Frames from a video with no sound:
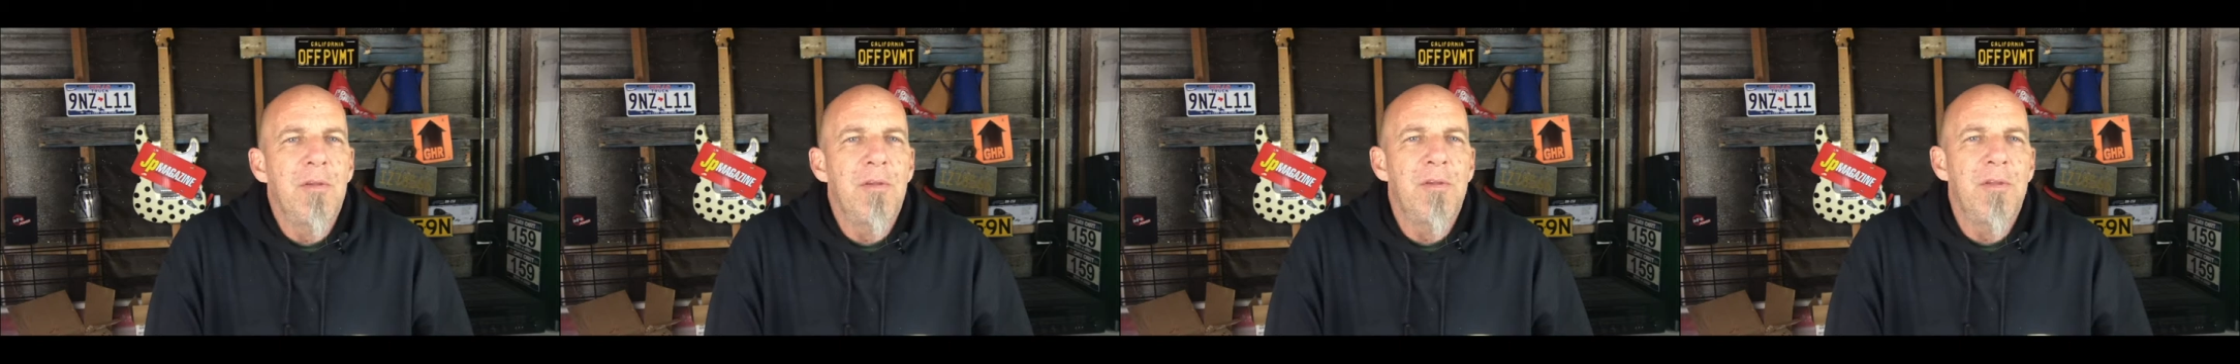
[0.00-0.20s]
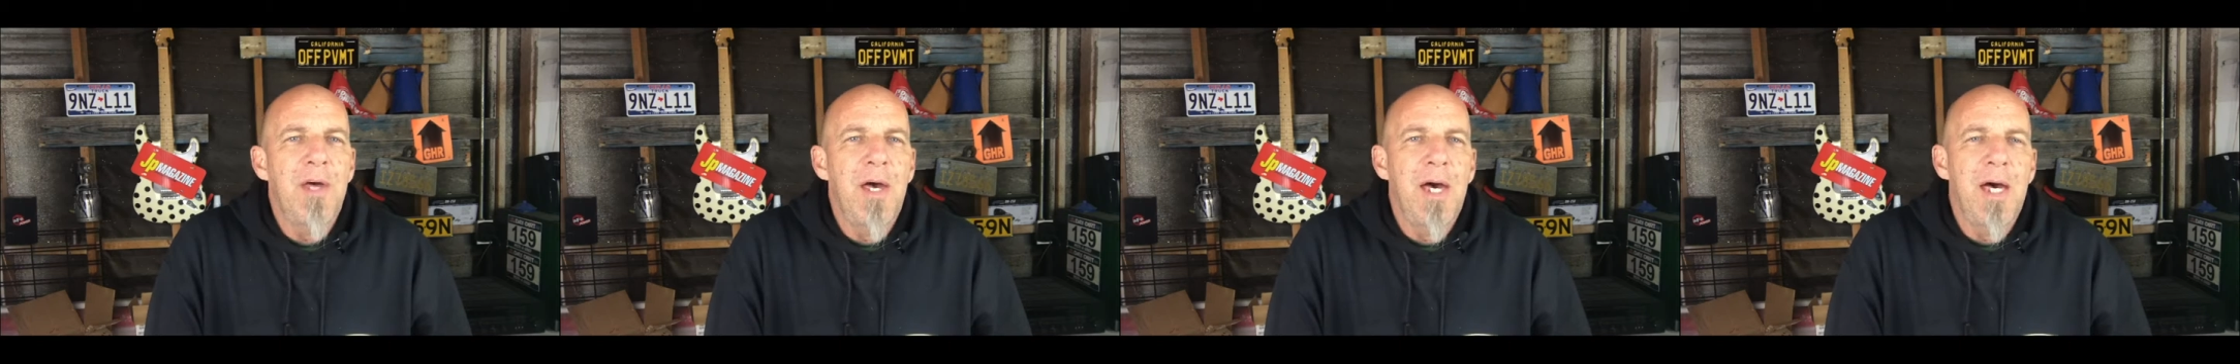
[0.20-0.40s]

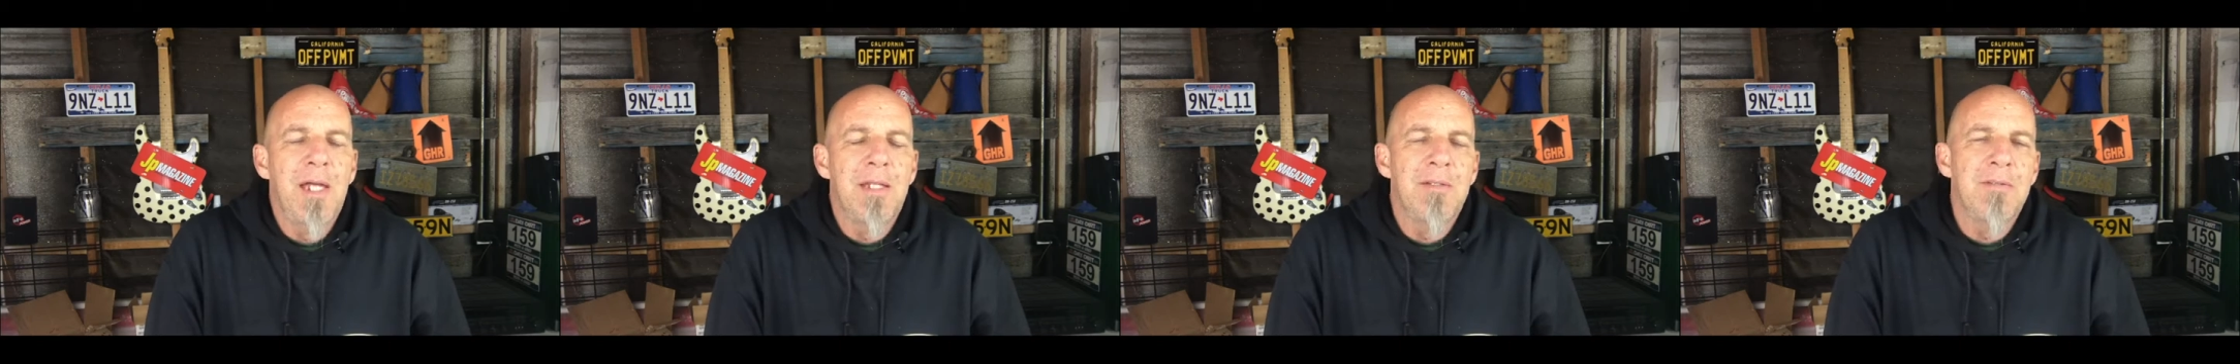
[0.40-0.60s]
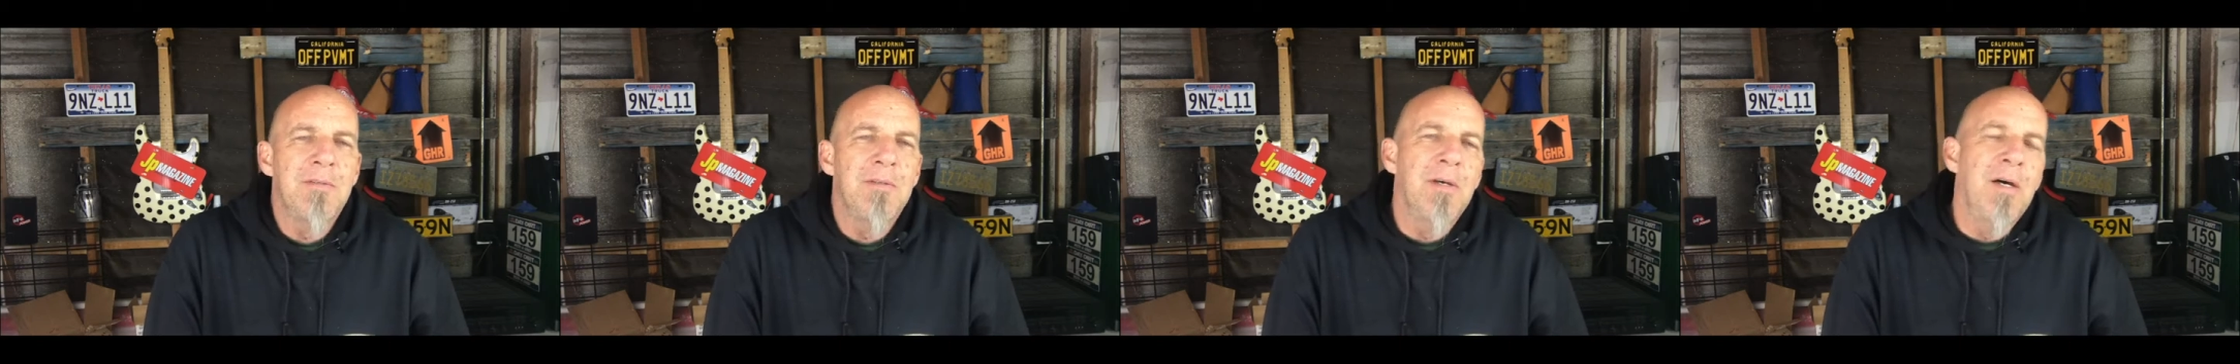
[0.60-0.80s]

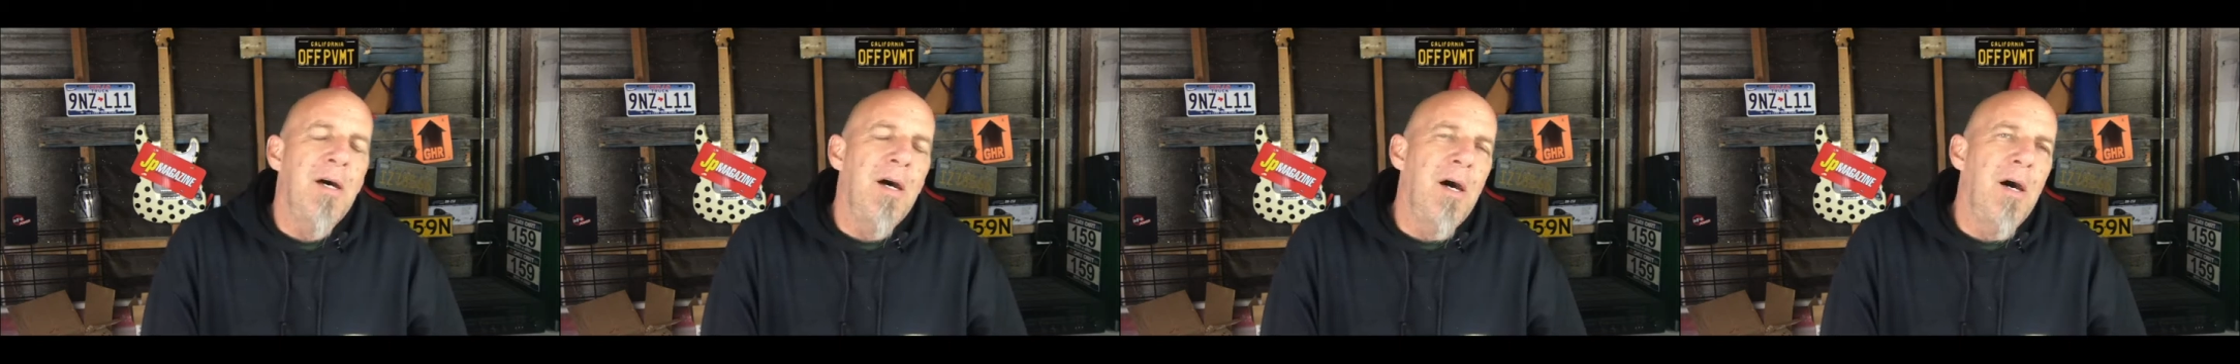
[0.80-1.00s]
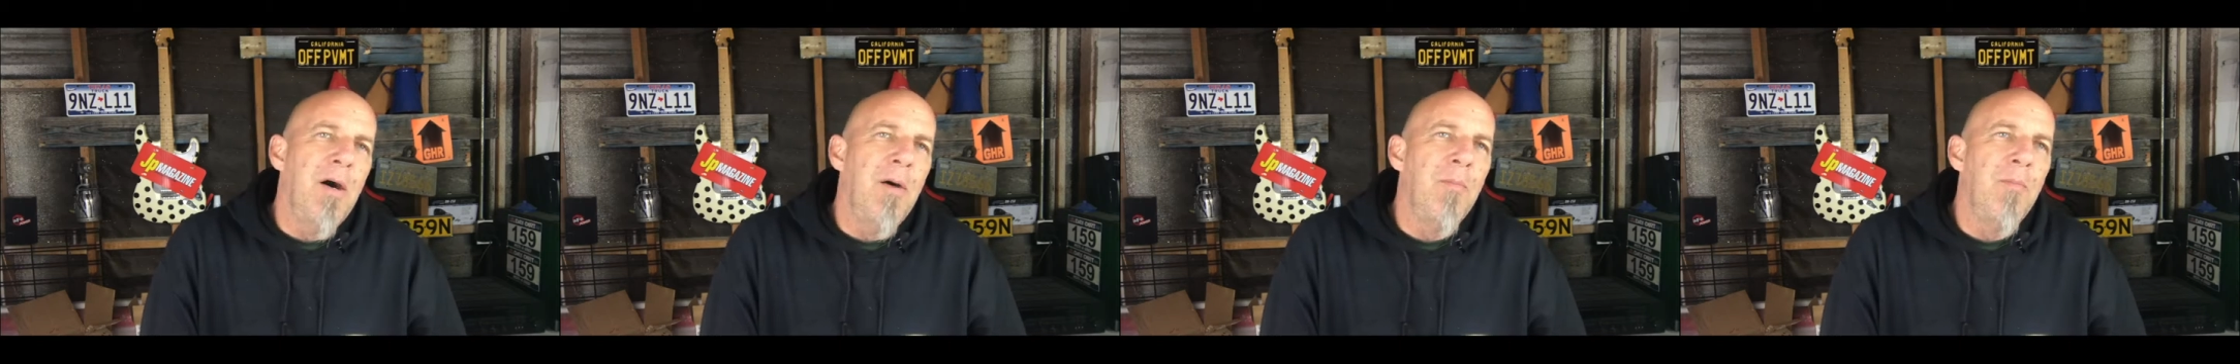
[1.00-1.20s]
that
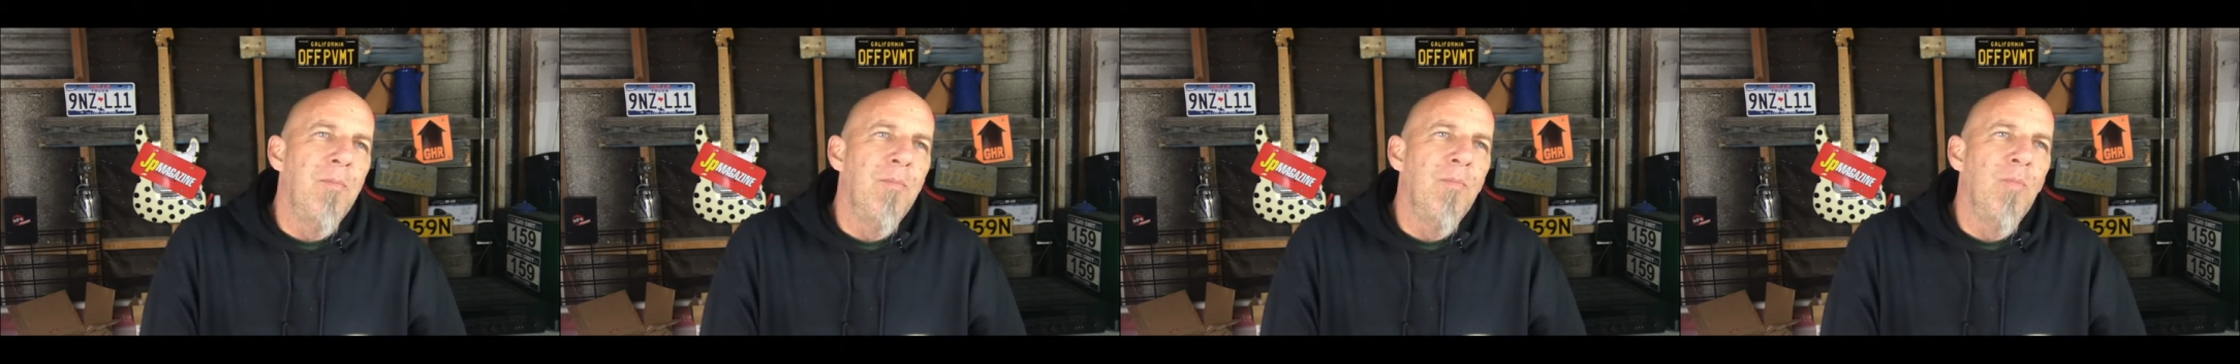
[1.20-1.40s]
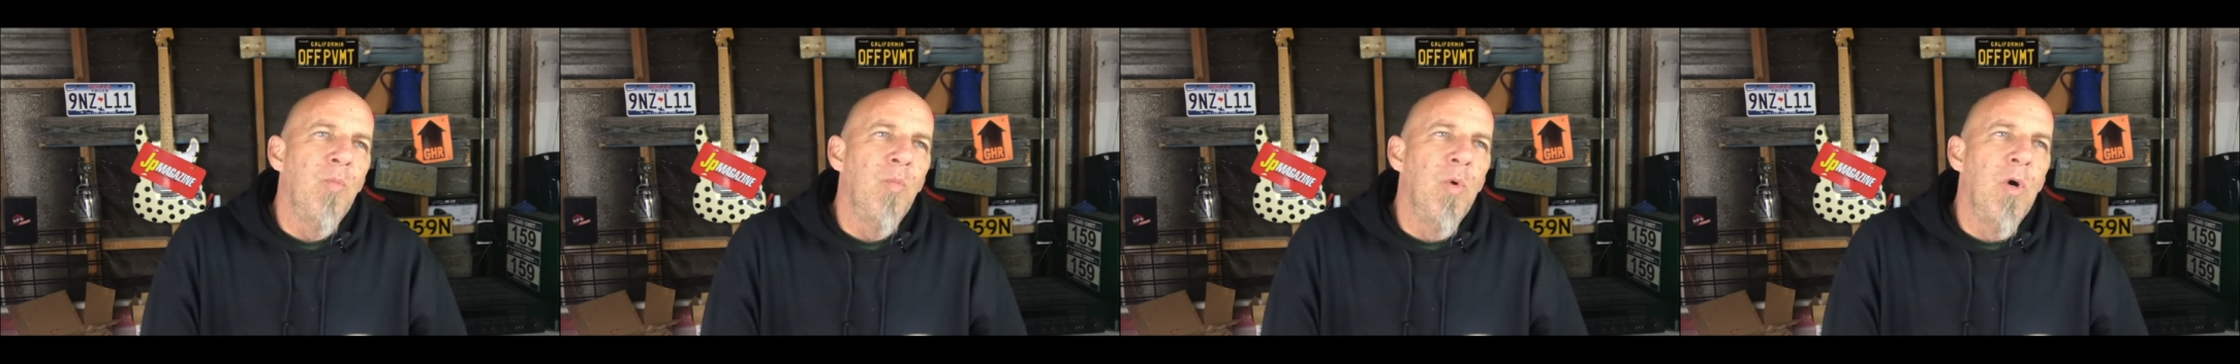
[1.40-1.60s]

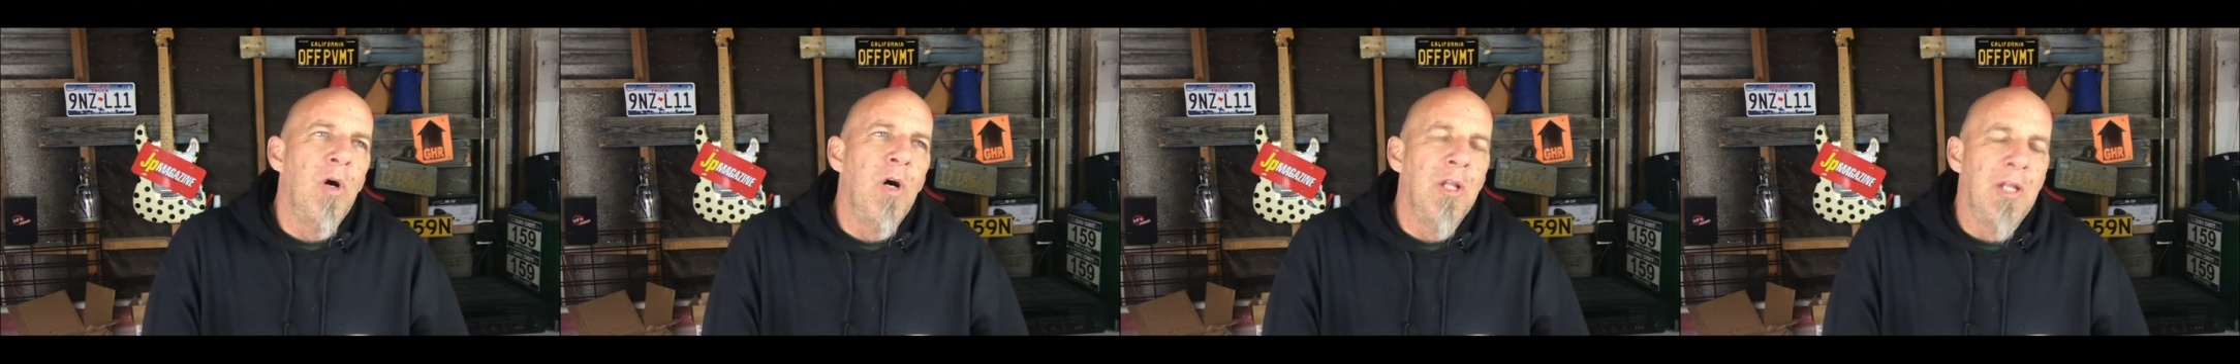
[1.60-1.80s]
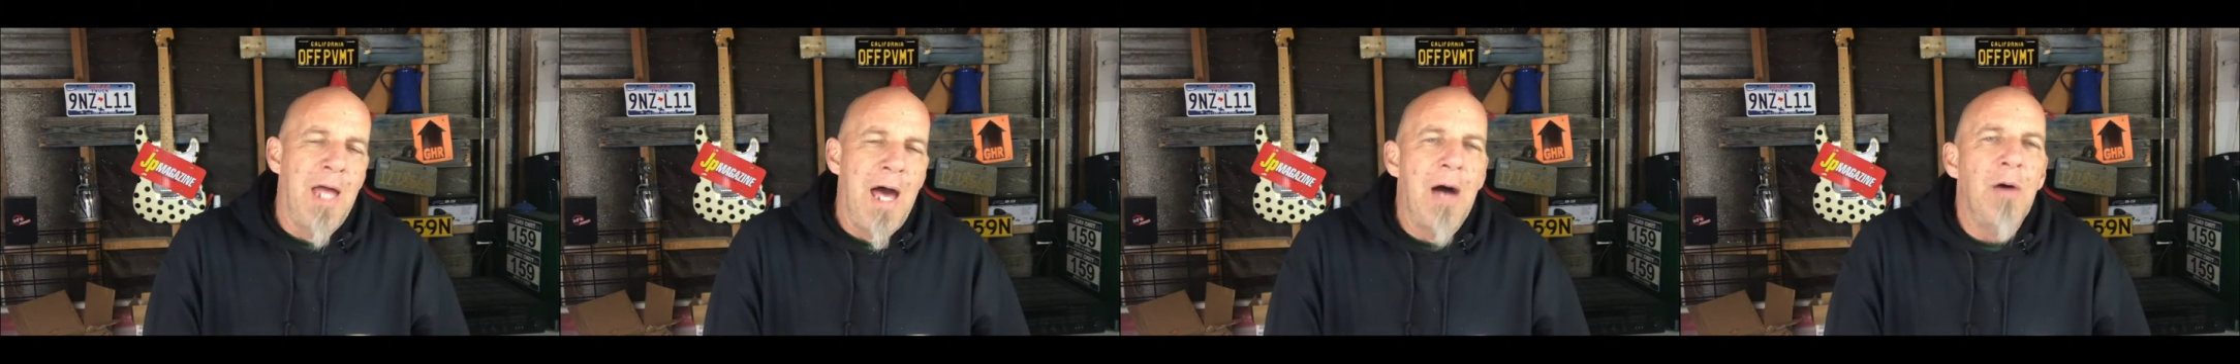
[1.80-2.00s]

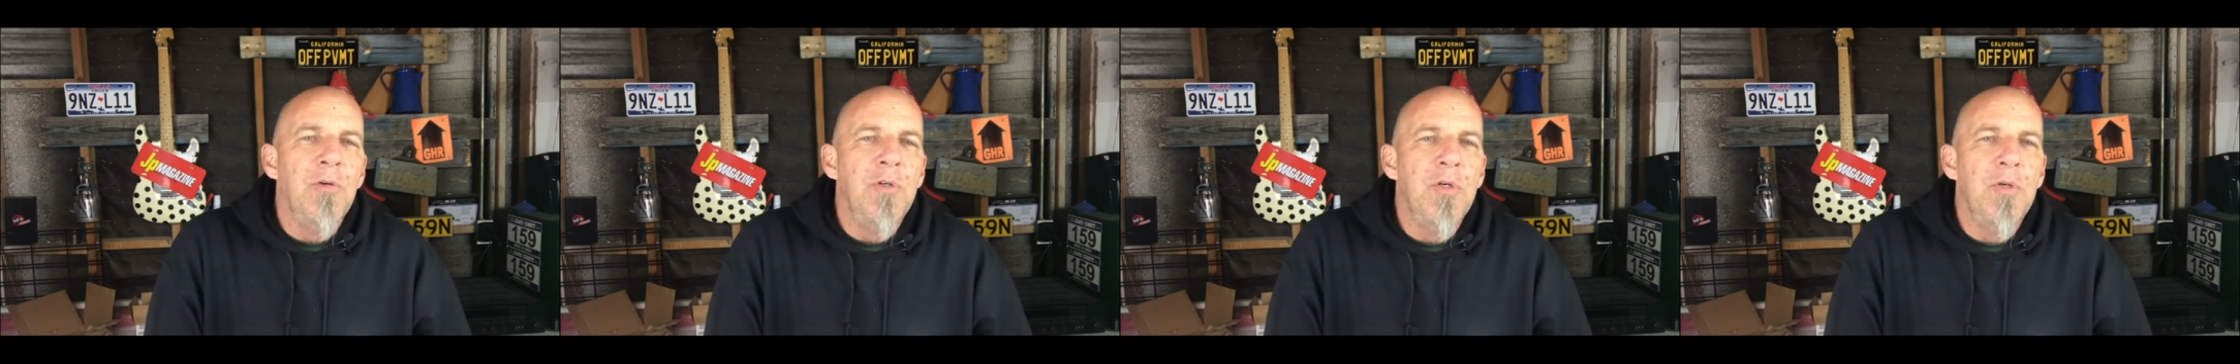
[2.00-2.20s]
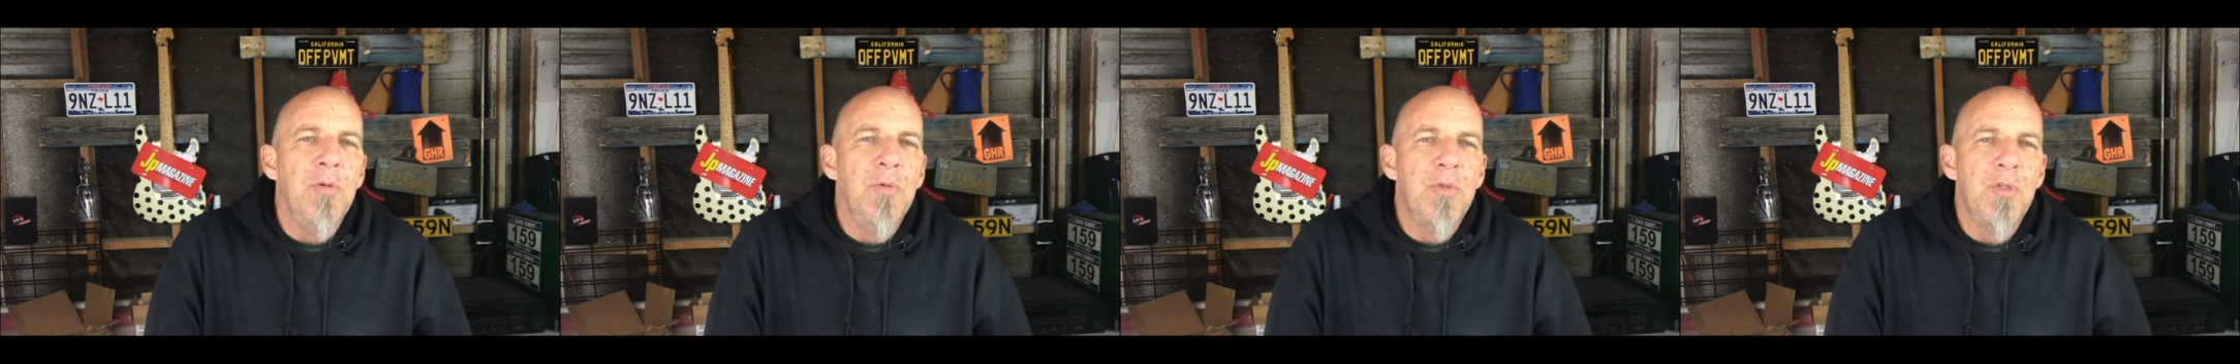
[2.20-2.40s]
will allow
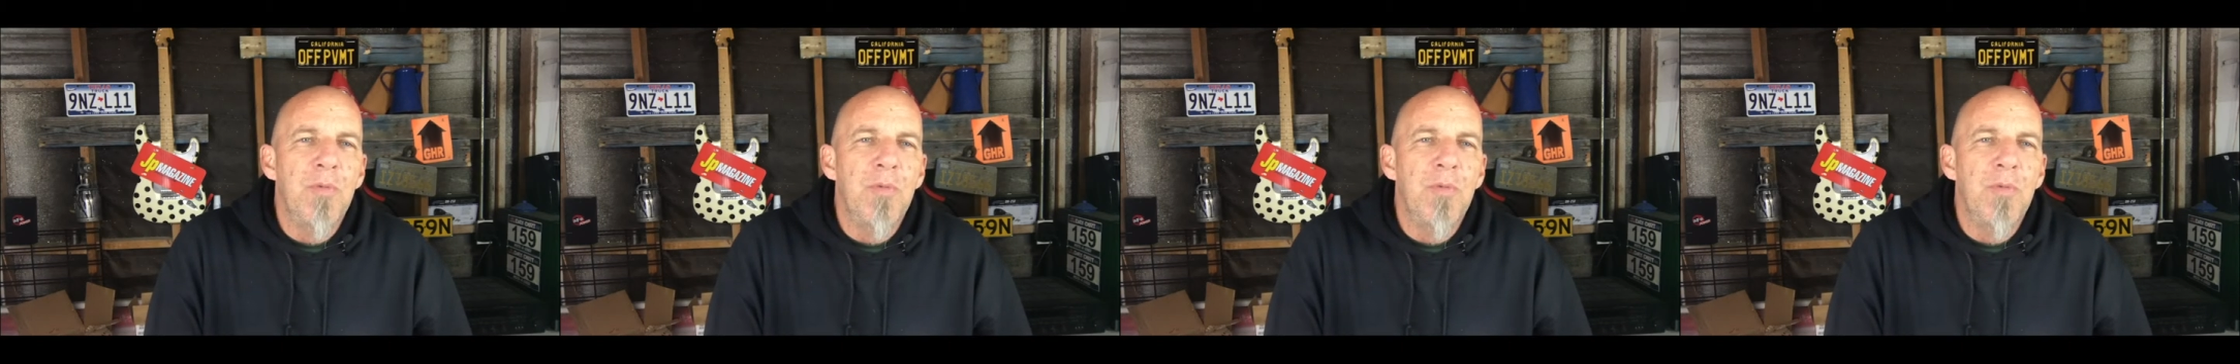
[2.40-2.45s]
you